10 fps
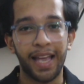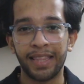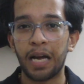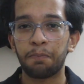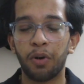
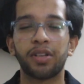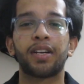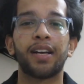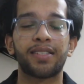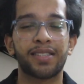In that
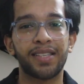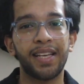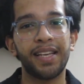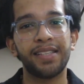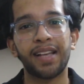podcast
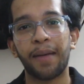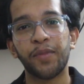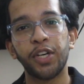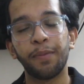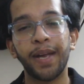series, I'm
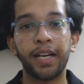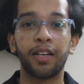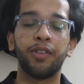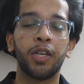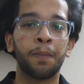going to be
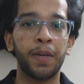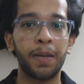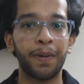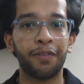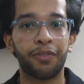interviewing
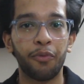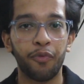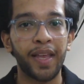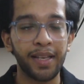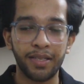people from
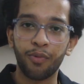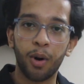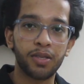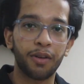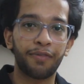various
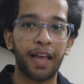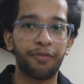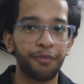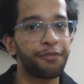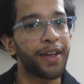walks of life,
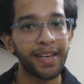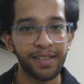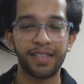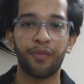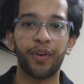from
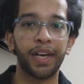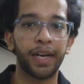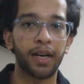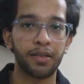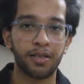various different
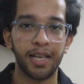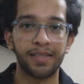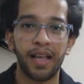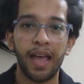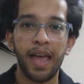
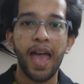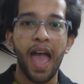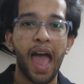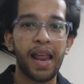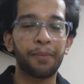industries,
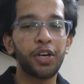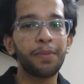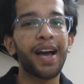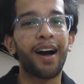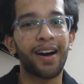and I'm going
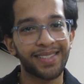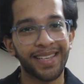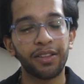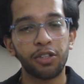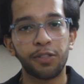to be
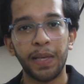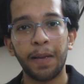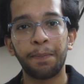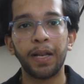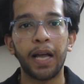asking those
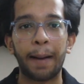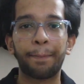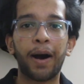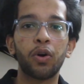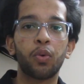people
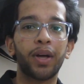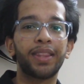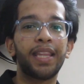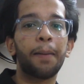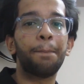about
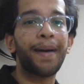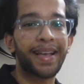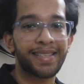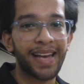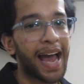what they are
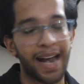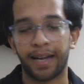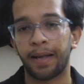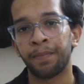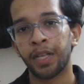best
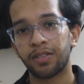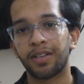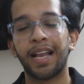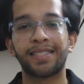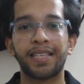at.
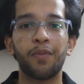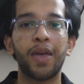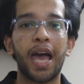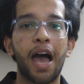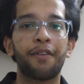So let's say
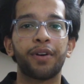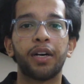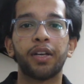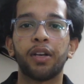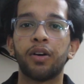we have
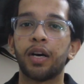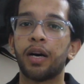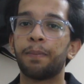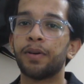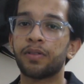
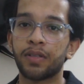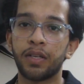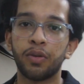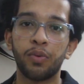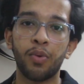a
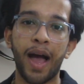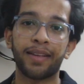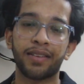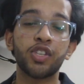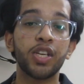person who
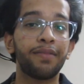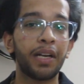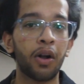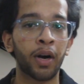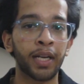has
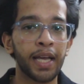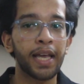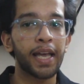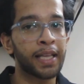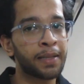achieved a lot
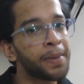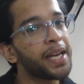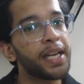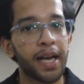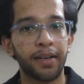in the
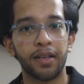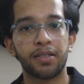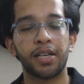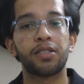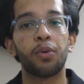media
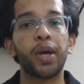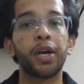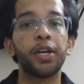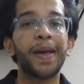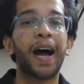industry. So we're
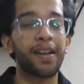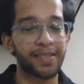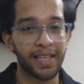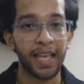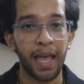going to be
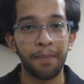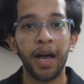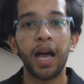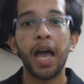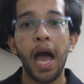asking him
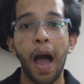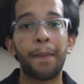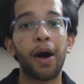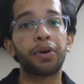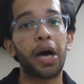
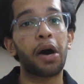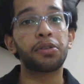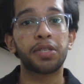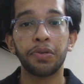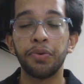about how
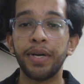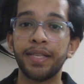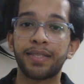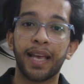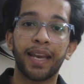
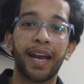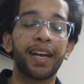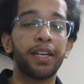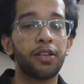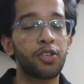students can get
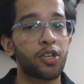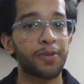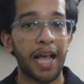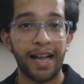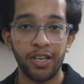
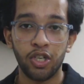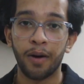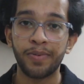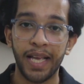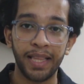internships and
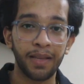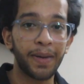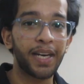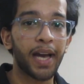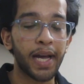jobs in the
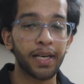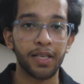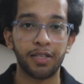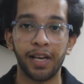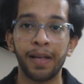media
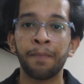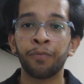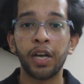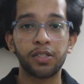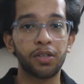industry.
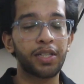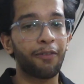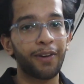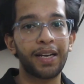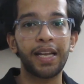So
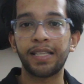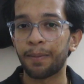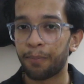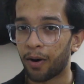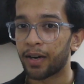definitely it's
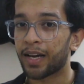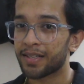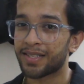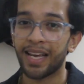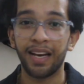a
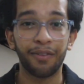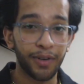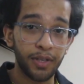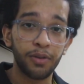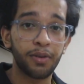podcast
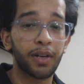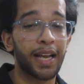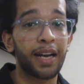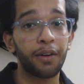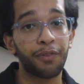
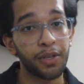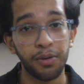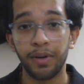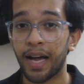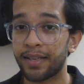tailored for
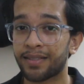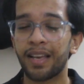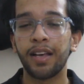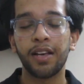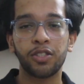you guys.
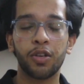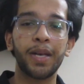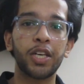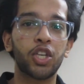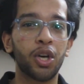So
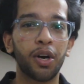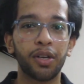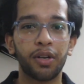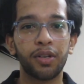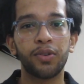make sure
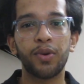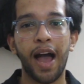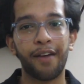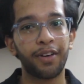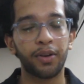you
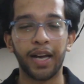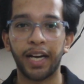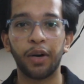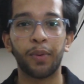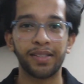have a look at
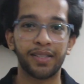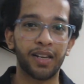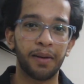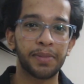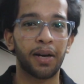it once it
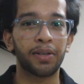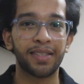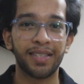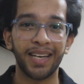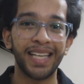comes out.
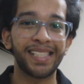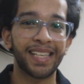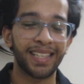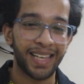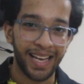It's
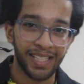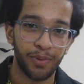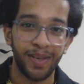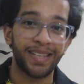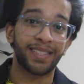releasing
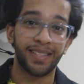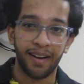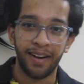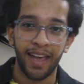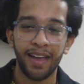next week
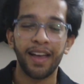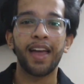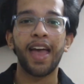Sunday.